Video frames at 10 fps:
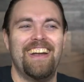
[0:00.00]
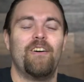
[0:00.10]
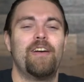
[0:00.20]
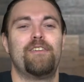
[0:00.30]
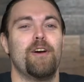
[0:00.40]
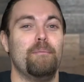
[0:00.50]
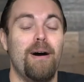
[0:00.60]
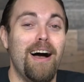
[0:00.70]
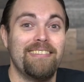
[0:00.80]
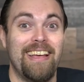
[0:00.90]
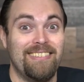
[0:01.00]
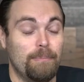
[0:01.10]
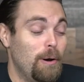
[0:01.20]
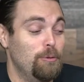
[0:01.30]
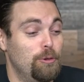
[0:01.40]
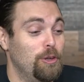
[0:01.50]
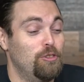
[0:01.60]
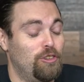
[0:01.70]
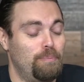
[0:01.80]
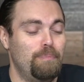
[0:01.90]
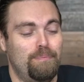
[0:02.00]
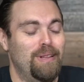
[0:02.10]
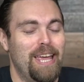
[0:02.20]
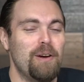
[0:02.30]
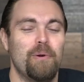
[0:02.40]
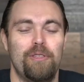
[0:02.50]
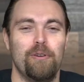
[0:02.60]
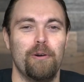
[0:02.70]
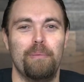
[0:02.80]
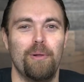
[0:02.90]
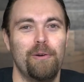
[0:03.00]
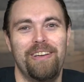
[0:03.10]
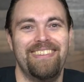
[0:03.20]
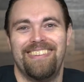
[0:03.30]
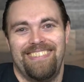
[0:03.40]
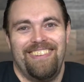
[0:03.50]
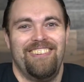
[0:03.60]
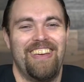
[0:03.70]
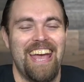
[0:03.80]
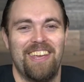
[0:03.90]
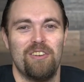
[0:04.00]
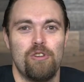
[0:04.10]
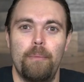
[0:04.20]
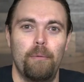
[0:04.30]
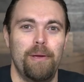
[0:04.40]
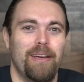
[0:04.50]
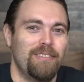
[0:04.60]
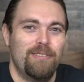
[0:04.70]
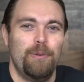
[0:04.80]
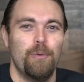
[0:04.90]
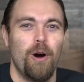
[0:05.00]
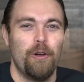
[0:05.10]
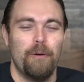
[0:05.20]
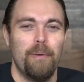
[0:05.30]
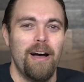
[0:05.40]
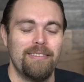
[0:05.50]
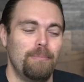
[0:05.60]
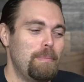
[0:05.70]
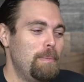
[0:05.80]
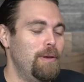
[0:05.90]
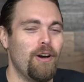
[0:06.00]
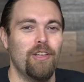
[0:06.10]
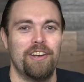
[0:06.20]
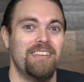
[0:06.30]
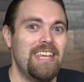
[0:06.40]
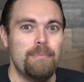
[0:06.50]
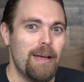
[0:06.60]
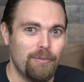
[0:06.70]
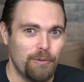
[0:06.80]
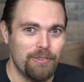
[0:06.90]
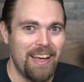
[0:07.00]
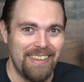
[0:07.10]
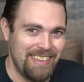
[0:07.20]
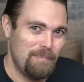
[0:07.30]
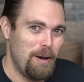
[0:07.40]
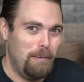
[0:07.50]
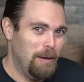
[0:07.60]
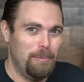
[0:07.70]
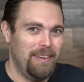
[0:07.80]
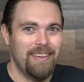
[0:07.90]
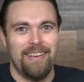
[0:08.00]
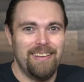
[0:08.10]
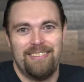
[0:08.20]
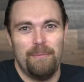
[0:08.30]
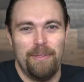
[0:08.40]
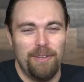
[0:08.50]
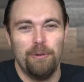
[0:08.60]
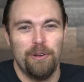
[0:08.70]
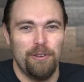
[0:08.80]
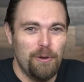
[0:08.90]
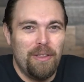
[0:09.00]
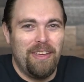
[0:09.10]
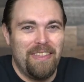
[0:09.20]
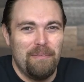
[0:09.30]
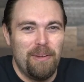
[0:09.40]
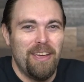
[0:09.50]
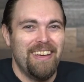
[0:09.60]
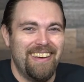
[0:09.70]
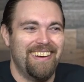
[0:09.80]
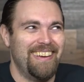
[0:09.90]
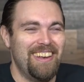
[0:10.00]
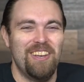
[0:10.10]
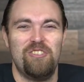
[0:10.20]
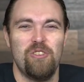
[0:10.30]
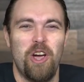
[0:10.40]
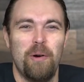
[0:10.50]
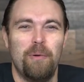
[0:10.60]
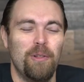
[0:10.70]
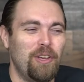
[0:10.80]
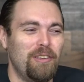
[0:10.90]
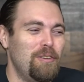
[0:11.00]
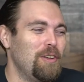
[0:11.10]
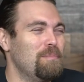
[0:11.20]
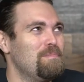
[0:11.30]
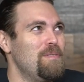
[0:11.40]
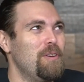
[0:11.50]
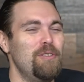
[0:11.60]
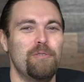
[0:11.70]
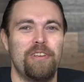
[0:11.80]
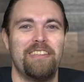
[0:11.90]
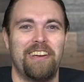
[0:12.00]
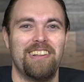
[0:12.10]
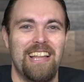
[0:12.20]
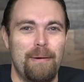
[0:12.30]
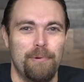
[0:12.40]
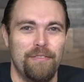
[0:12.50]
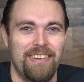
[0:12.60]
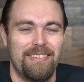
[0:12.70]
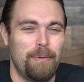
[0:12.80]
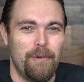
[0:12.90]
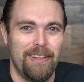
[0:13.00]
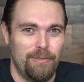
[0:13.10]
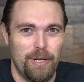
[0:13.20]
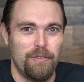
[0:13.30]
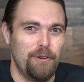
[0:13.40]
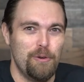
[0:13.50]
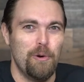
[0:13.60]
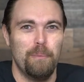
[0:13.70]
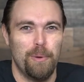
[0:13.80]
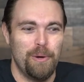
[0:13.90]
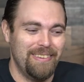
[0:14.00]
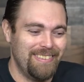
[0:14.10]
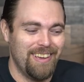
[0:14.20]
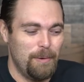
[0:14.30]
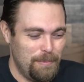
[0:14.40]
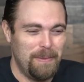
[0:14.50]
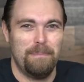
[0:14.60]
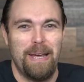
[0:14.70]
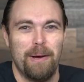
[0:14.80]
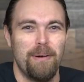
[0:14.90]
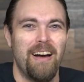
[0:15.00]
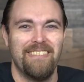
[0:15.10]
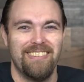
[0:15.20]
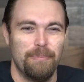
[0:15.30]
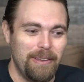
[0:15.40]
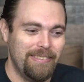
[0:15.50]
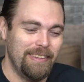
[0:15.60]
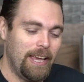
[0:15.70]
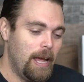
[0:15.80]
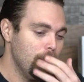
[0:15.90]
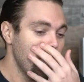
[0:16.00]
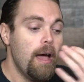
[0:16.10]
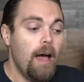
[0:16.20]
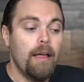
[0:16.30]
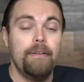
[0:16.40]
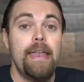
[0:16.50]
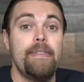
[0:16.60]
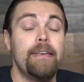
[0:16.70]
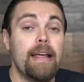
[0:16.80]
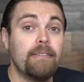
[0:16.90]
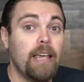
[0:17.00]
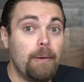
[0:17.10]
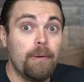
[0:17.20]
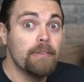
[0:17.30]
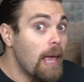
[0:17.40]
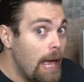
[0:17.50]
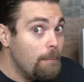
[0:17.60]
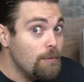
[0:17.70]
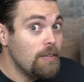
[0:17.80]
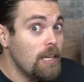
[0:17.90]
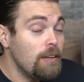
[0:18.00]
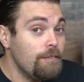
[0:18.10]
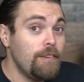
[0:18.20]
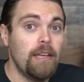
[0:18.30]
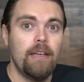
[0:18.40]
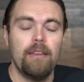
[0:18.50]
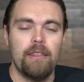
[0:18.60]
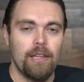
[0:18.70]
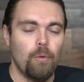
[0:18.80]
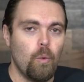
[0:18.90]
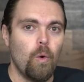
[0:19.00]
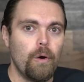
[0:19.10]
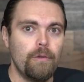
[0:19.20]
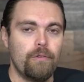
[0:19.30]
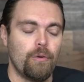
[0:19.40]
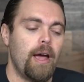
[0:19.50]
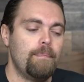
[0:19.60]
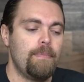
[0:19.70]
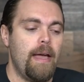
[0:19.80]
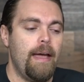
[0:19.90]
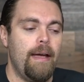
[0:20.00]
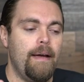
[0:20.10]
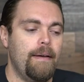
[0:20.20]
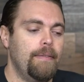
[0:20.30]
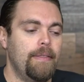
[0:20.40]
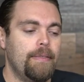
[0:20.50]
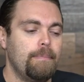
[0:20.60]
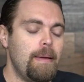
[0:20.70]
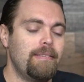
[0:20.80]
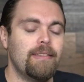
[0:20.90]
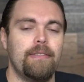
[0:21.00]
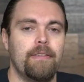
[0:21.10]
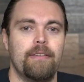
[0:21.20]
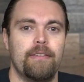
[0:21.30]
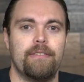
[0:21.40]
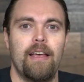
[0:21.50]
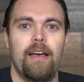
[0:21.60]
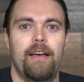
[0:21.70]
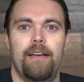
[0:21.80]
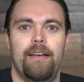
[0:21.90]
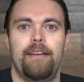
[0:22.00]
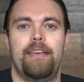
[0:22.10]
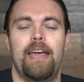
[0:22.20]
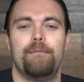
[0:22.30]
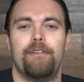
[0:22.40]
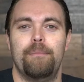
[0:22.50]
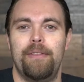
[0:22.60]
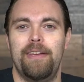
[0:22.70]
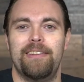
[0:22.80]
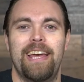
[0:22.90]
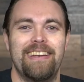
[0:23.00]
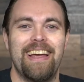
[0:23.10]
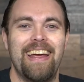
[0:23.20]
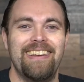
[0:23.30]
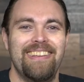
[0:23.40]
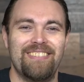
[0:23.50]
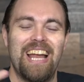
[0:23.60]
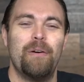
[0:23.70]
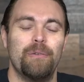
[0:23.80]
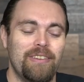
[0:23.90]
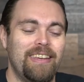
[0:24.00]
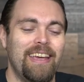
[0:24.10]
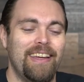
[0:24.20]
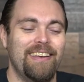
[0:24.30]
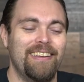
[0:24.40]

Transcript: Or if you're a boss, I suppose, you can just play it with your employees and you, can't get in trouble because you are the boss. Maybe you call it a team exercise. That'd probably be something you could do. I think that'd be uh, an enjoyable. You can you can you can use it as a collaborative experience whenever new employees come and pick up office space. The game. N the next game is MTV The Awards, right? And basically this is a, game from the late 90s when I was a kid.